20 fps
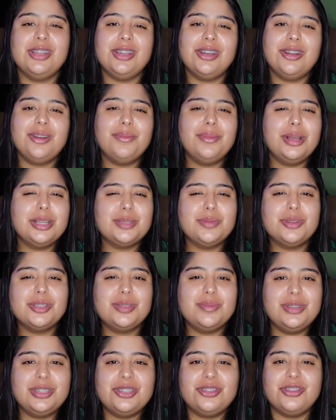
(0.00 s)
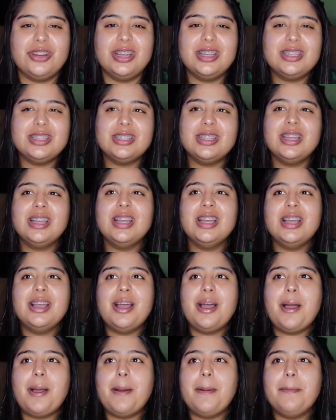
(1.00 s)
you know, I'm not supposed to be stressed.
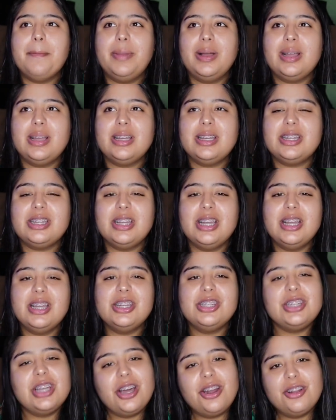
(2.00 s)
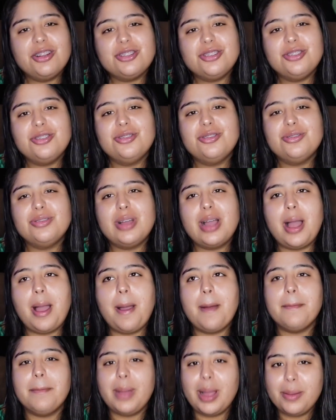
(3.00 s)
But shout out to
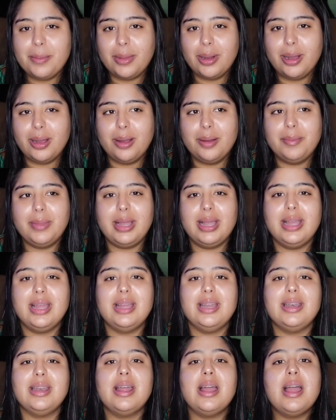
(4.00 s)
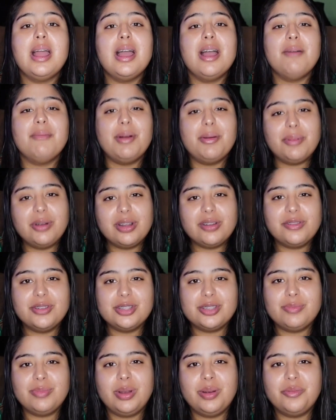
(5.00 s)
my mom and my
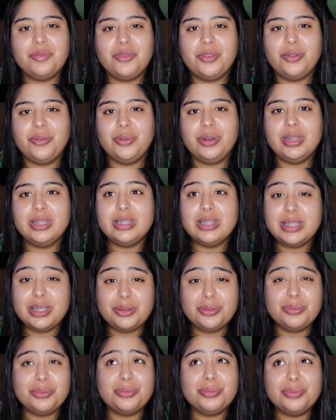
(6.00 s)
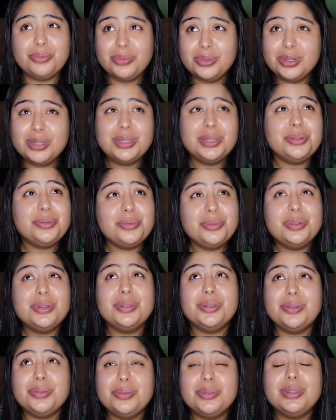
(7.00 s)
boyfriend's mom for really, really,
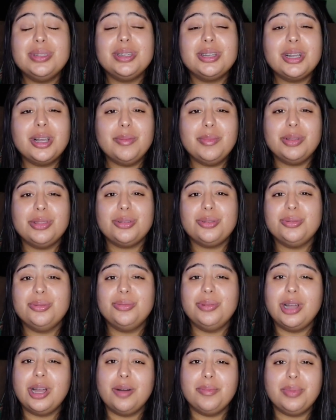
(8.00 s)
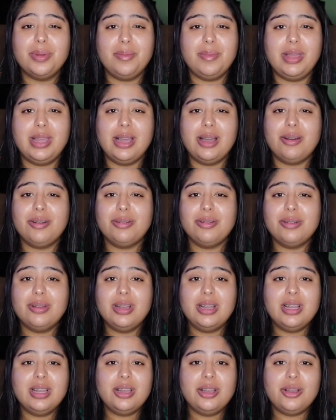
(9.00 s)
really, really coming through and helping me out
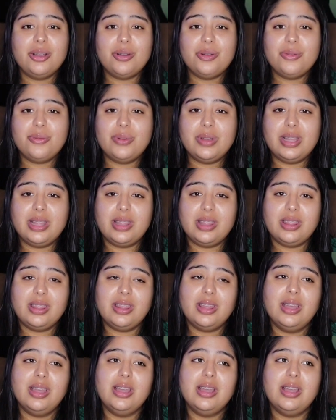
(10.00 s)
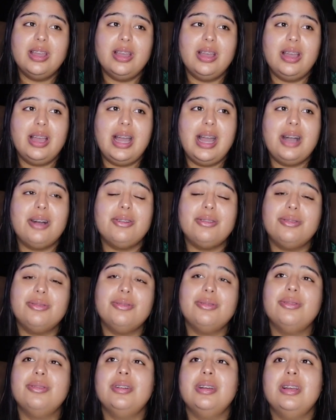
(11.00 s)
with
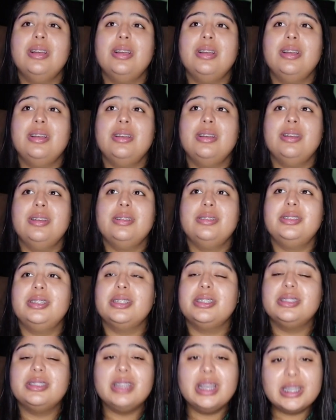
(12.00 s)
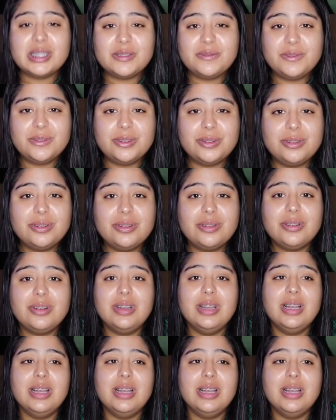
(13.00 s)
how successful